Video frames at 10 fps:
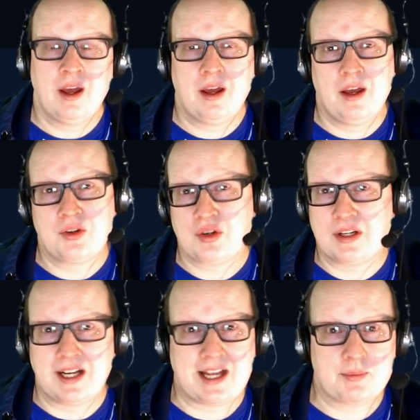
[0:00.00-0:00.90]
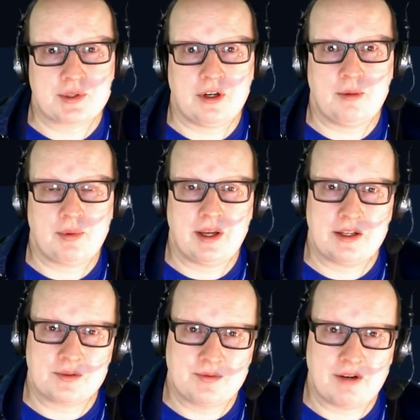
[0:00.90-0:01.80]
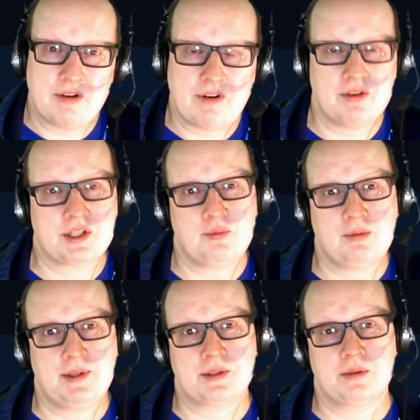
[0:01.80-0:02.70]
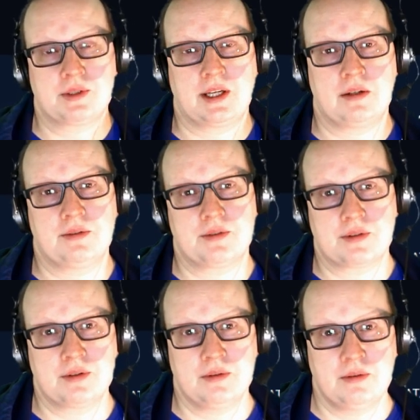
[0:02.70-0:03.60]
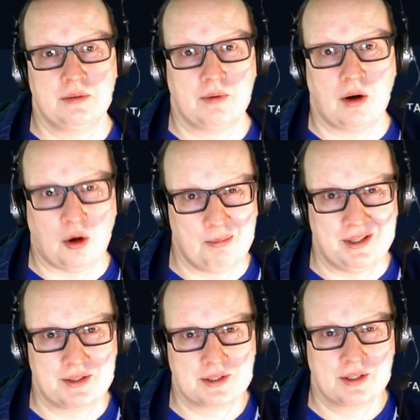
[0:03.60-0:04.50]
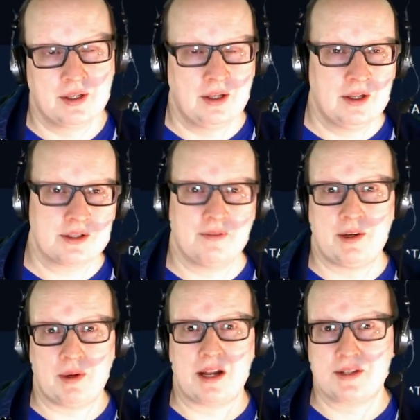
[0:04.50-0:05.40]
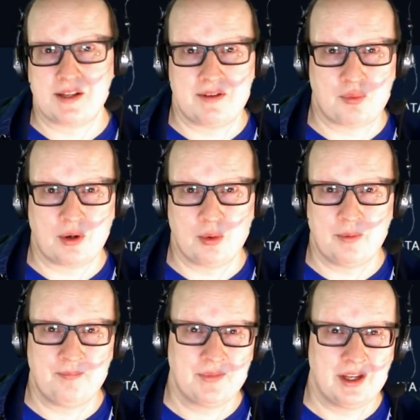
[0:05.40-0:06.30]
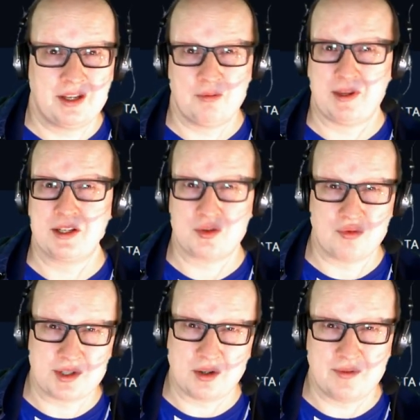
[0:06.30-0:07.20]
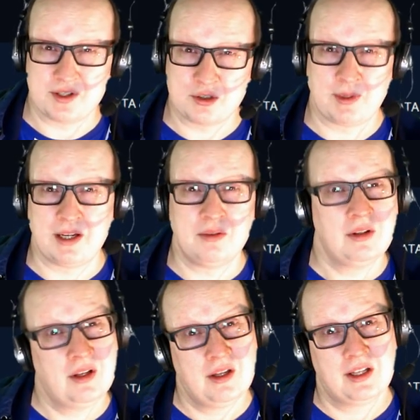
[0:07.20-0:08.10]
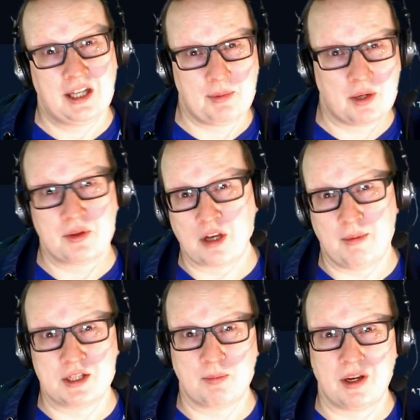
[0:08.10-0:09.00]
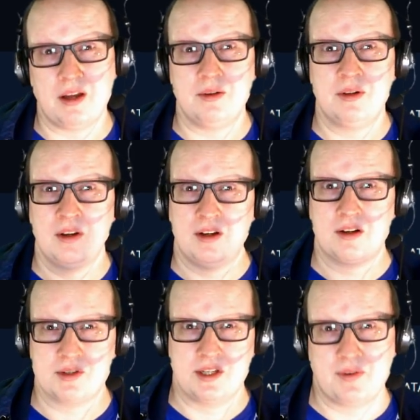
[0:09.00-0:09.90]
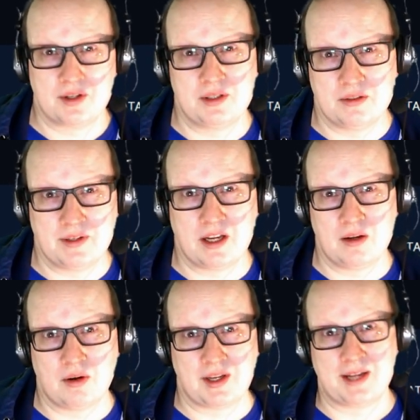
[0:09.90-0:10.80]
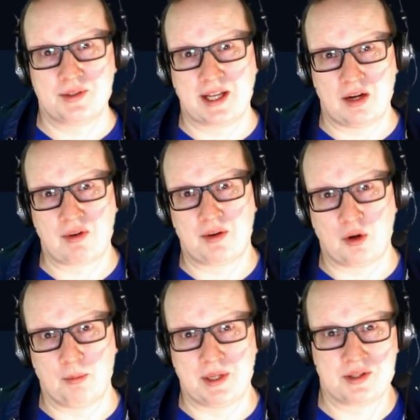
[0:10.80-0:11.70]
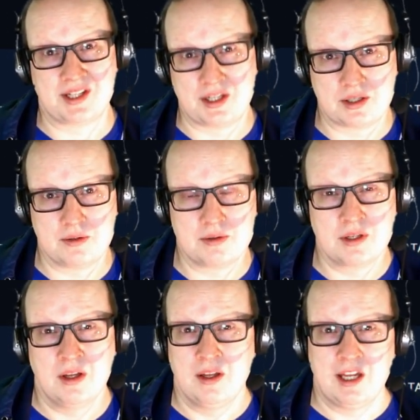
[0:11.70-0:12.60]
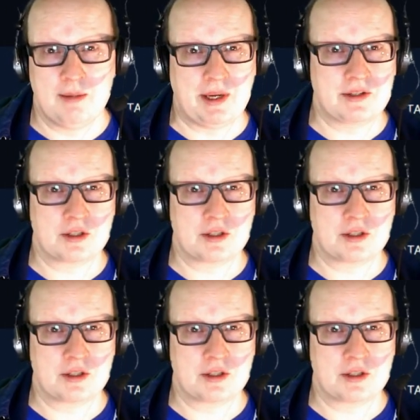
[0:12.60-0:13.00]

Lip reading: Tried a laptop, and it was very, very temperamental to get onto HotBit. So if anyone else is having a problem and you managed to resolve it somehow, let me know in the comments below, and I'll see if I can do a video on how to get around HotBit's issues. It may just be